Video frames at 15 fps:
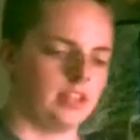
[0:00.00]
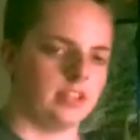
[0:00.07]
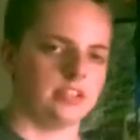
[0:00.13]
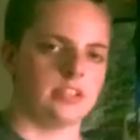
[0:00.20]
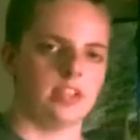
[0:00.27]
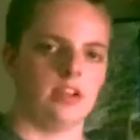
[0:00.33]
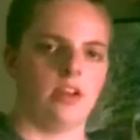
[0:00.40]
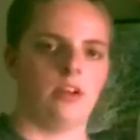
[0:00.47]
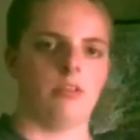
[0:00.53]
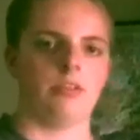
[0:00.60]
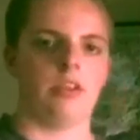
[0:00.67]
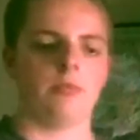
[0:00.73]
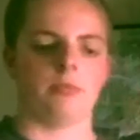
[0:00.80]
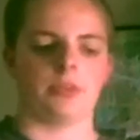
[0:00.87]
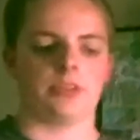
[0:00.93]
So,
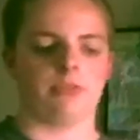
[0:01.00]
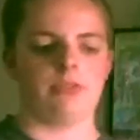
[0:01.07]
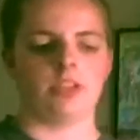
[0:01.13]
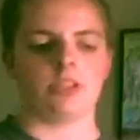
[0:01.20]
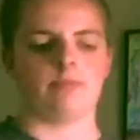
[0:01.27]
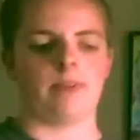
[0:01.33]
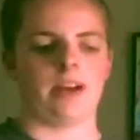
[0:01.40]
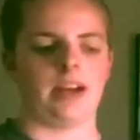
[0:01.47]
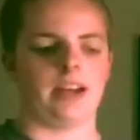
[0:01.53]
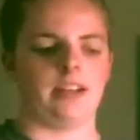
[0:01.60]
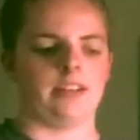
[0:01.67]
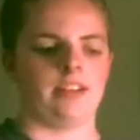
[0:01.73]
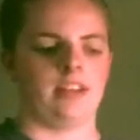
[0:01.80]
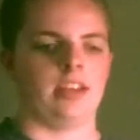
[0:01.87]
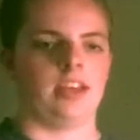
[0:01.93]
number three spot
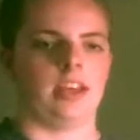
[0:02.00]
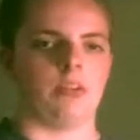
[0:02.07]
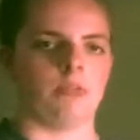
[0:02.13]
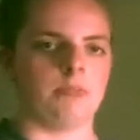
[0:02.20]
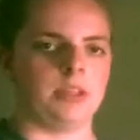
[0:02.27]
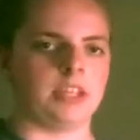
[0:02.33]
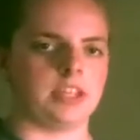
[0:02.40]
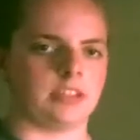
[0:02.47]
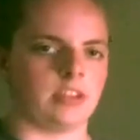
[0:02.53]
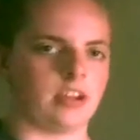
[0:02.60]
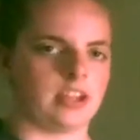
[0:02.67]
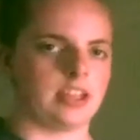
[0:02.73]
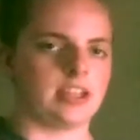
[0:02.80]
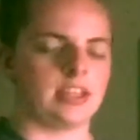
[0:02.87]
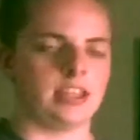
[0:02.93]
would be
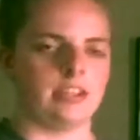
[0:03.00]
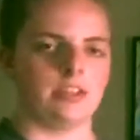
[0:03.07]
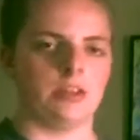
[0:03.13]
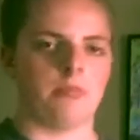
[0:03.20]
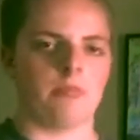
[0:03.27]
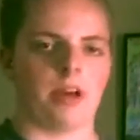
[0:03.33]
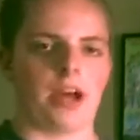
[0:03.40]
Kentucky Kingdom.